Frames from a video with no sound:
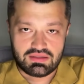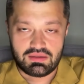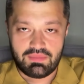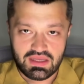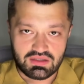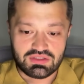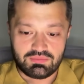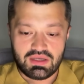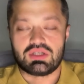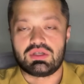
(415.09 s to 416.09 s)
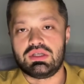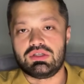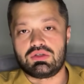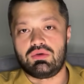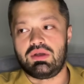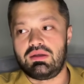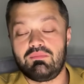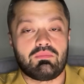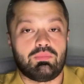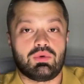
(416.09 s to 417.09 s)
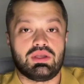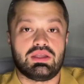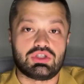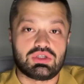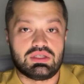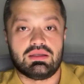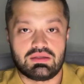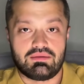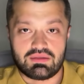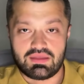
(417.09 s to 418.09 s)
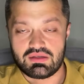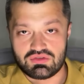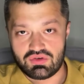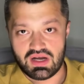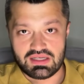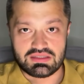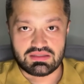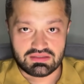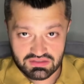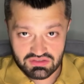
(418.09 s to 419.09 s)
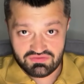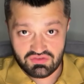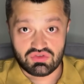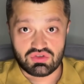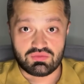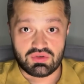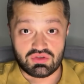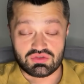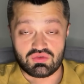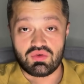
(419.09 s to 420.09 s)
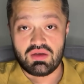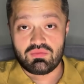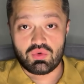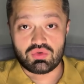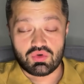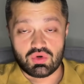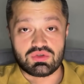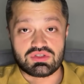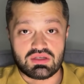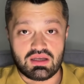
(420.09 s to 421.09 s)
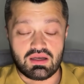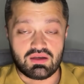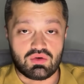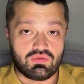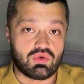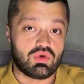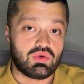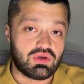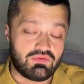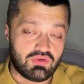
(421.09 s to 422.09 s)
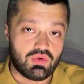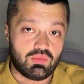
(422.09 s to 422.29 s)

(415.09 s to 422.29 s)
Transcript: the better specialists you can potentially attract in the future, because you'll have more drones and overall you'll have fewer